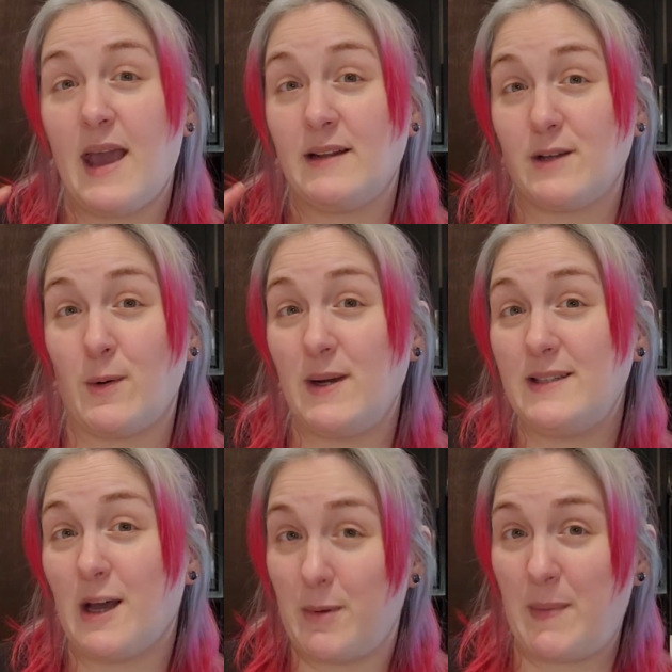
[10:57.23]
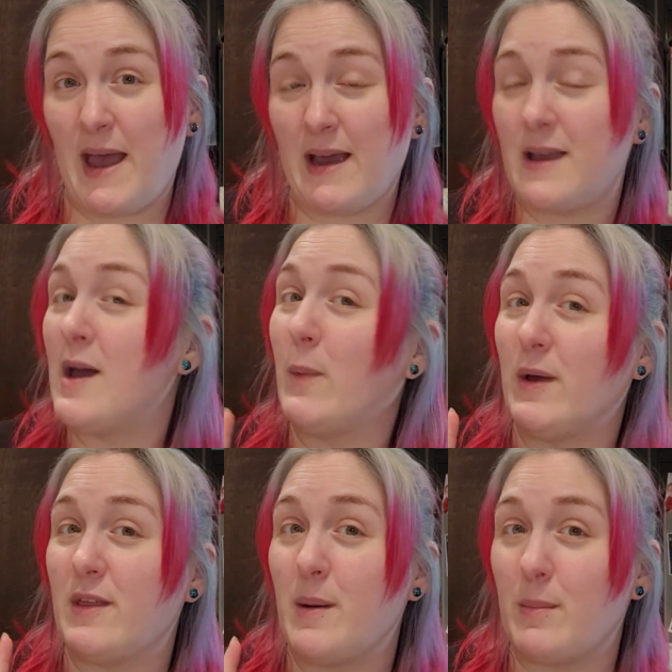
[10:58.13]
And as always, I'll be back
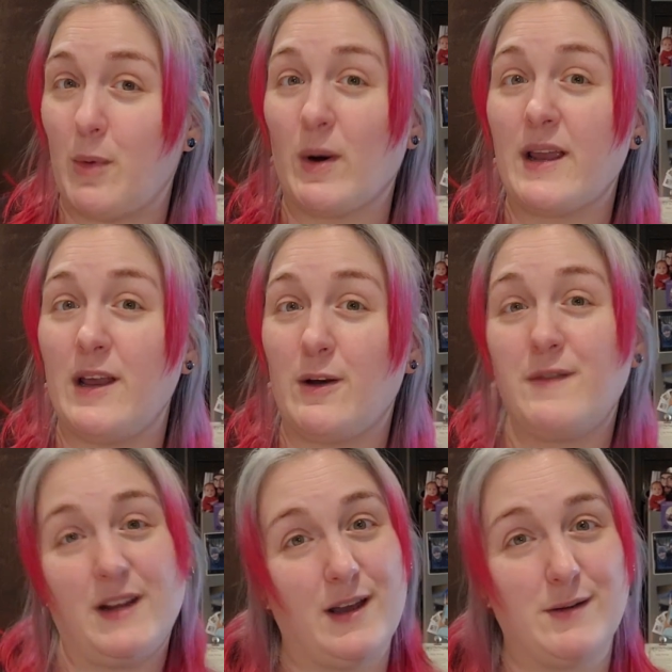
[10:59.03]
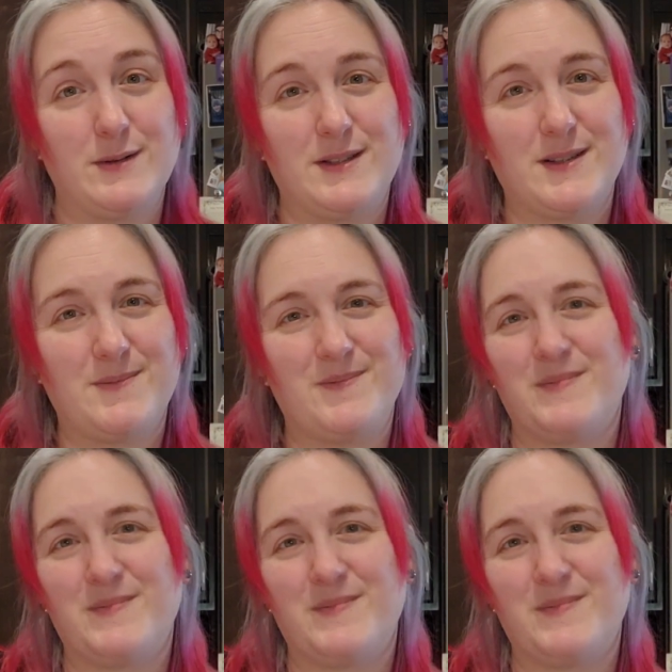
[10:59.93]
with more keto videos.